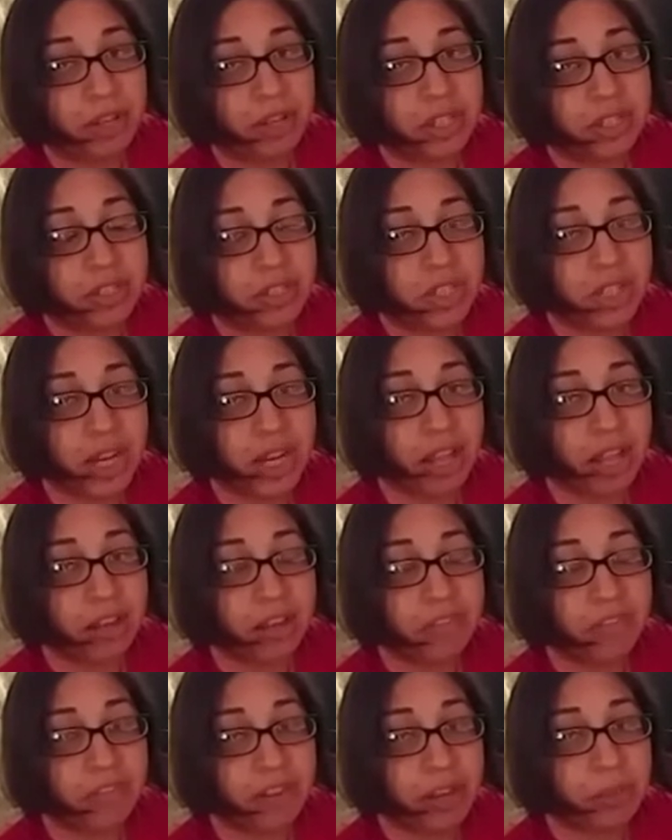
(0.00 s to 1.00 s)
It's a child
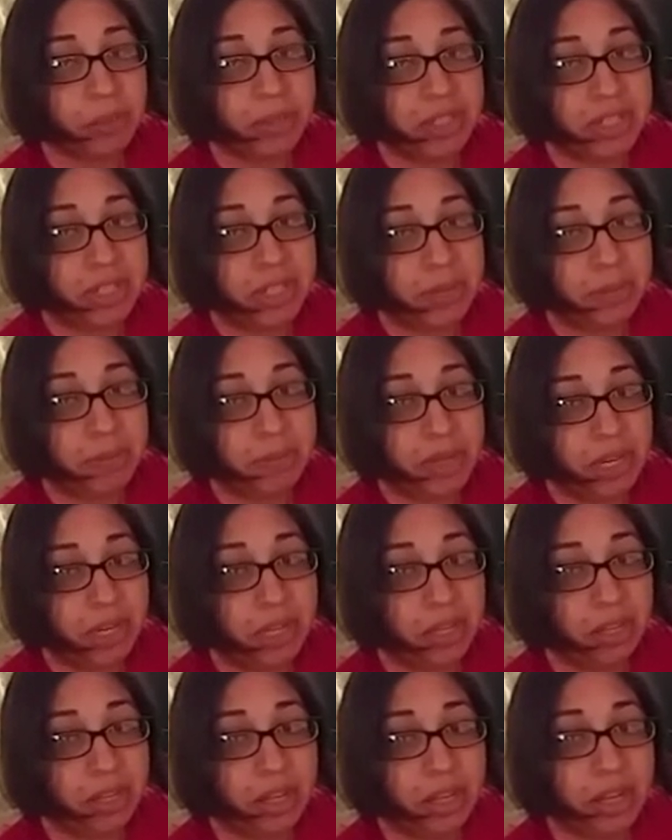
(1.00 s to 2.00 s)
and family team
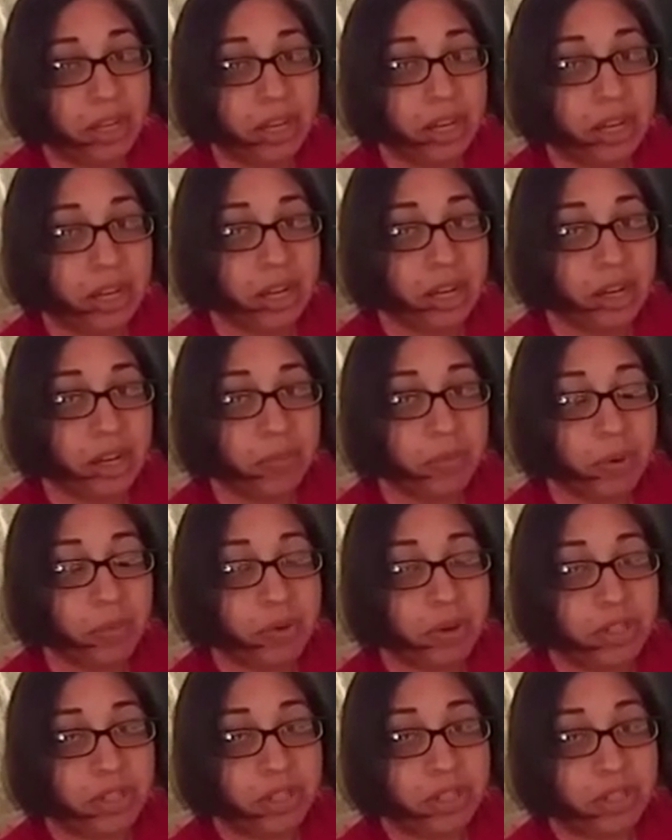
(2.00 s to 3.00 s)
meeting. I
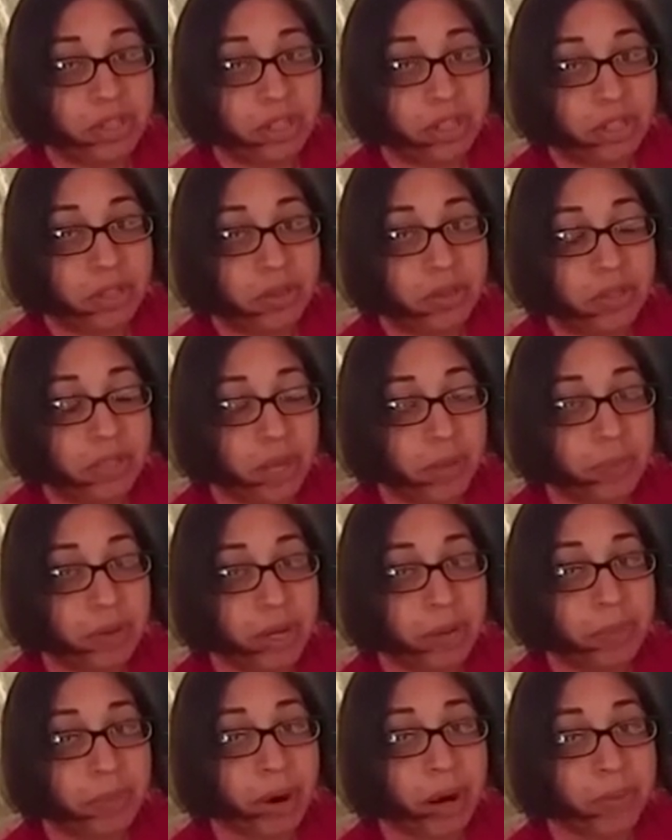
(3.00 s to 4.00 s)
want you to look those up in
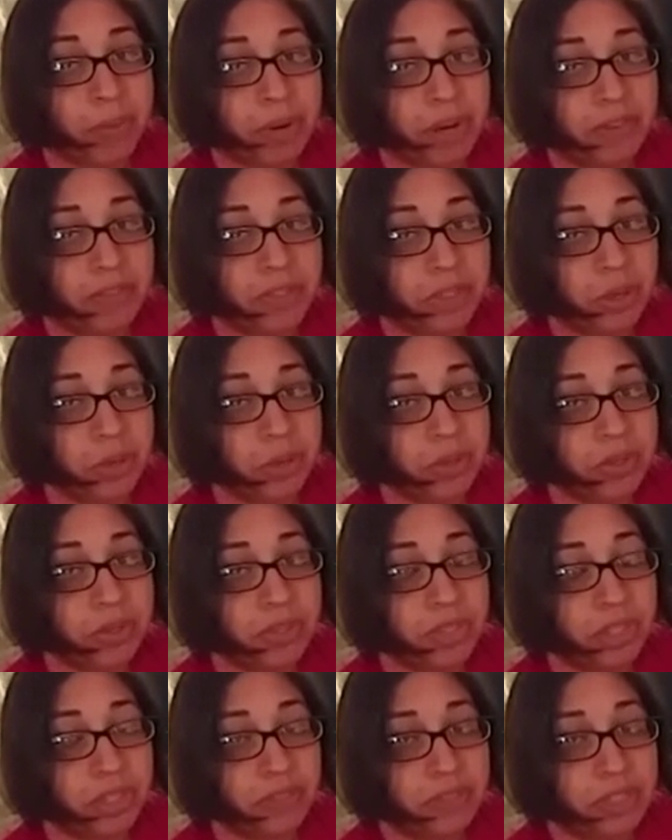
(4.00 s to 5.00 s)
Department of Social
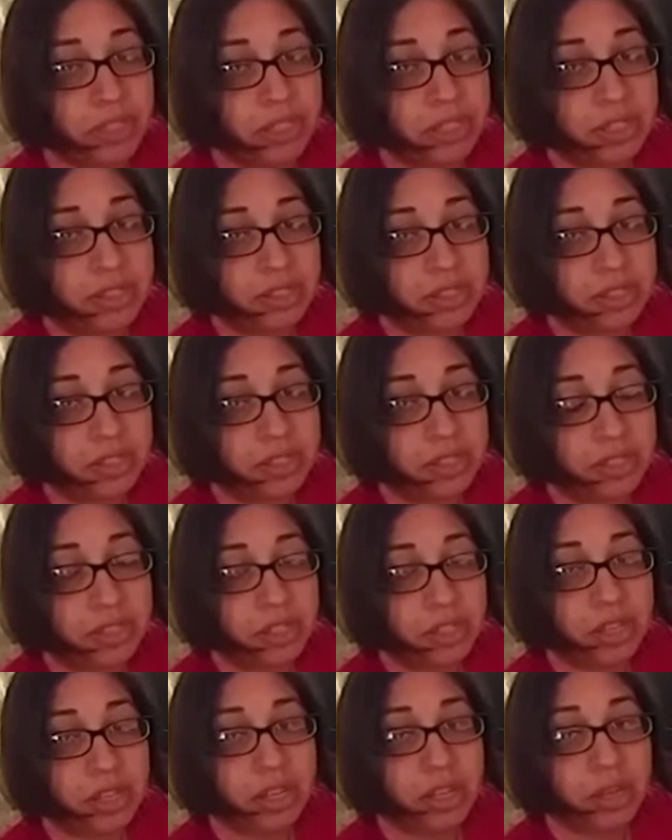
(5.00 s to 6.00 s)
Services,
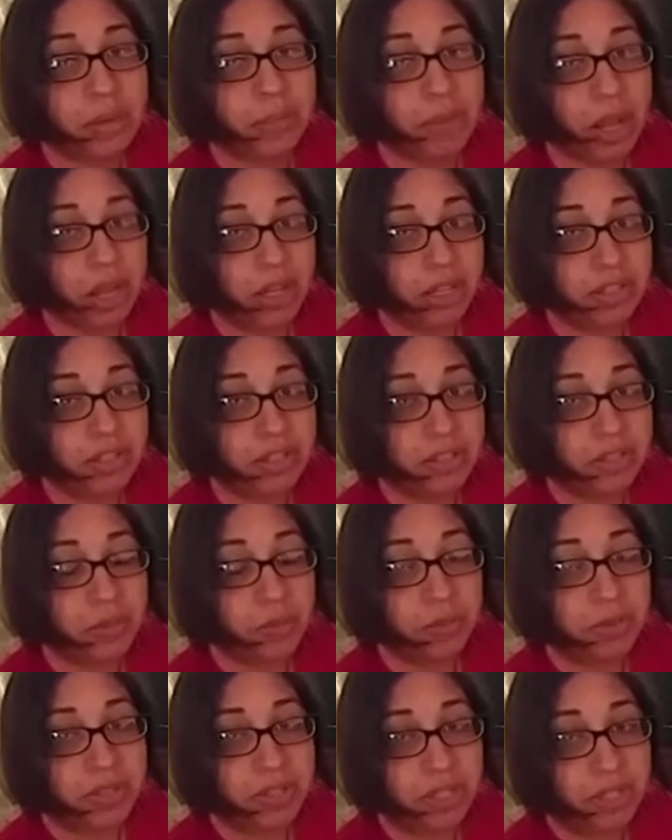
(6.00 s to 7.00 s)
Policies
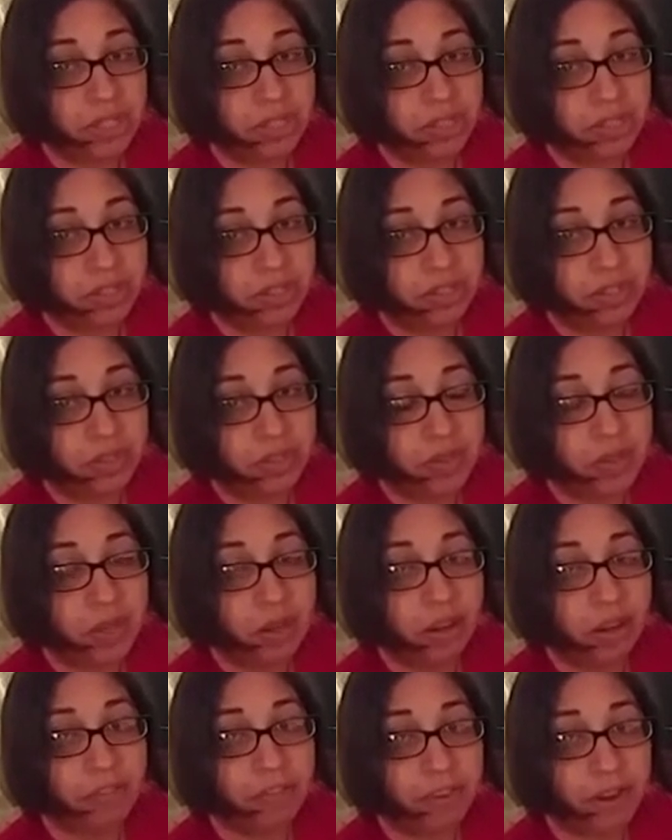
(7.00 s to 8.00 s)
and Procedures. You
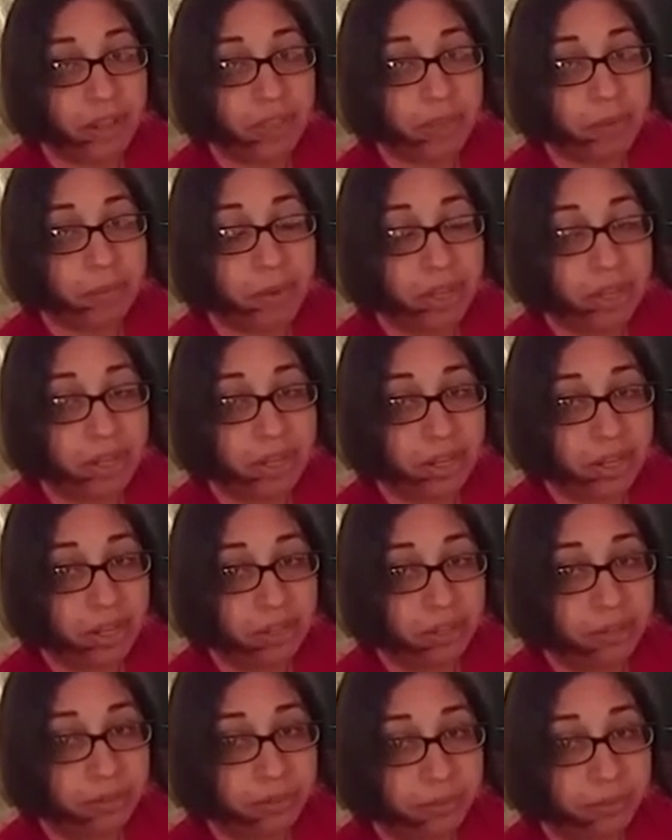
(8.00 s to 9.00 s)
can find them online.